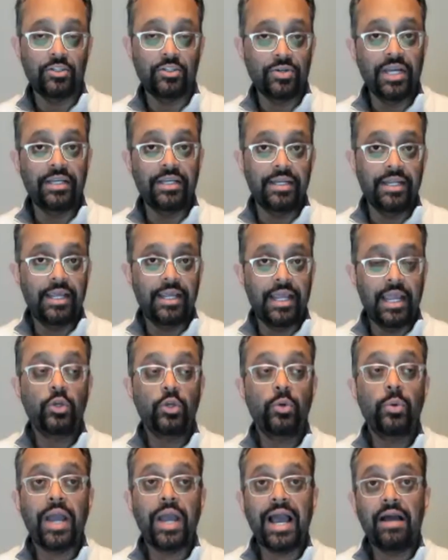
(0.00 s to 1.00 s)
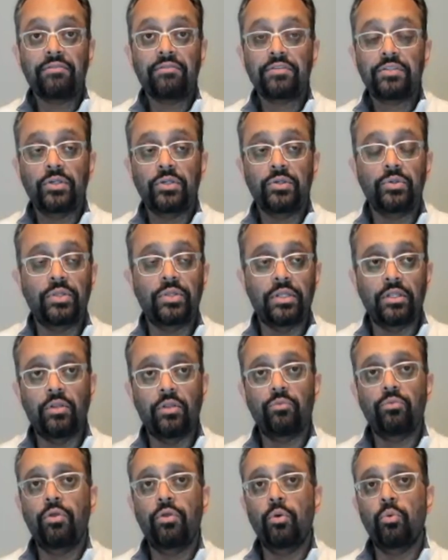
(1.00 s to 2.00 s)
right. And you have to,
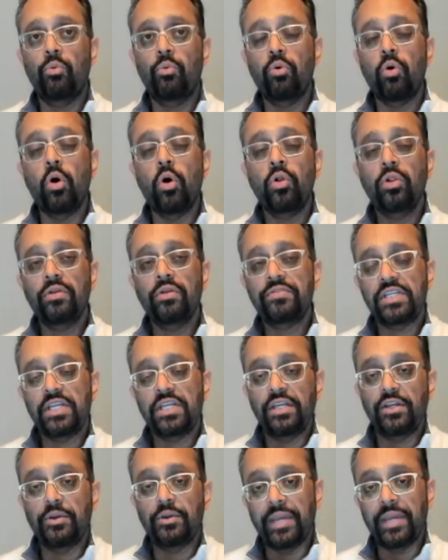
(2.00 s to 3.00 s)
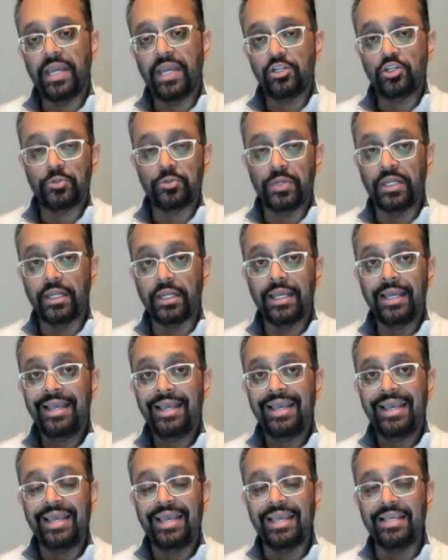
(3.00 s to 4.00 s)
the role of senior management
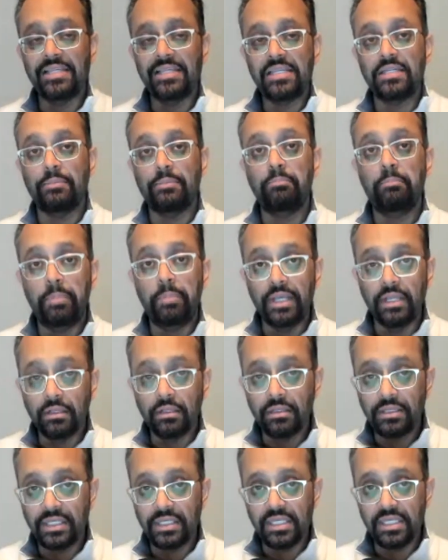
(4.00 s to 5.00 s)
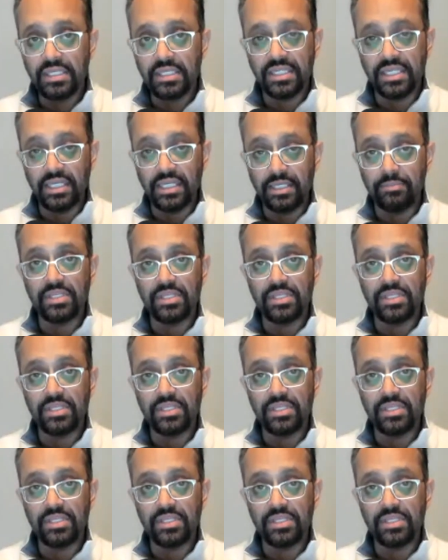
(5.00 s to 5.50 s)
is to build these teams